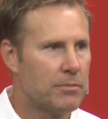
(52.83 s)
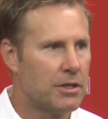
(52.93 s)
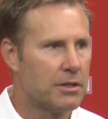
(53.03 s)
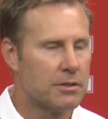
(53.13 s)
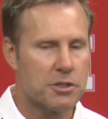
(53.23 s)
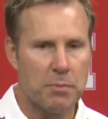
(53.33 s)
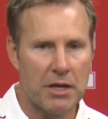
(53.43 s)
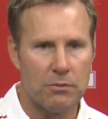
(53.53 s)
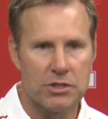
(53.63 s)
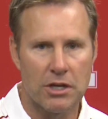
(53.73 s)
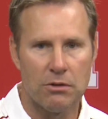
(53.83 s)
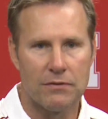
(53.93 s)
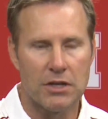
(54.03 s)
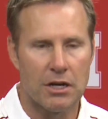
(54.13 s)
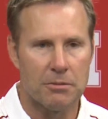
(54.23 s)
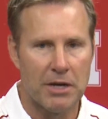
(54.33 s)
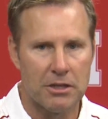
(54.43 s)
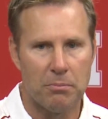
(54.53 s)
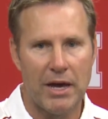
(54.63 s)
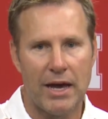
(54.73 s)
in Spain, which I know I've talked about
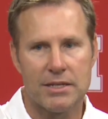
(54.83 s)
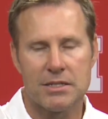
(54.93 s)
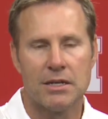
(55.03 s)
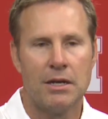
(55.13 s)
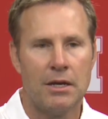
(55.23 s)
in the past.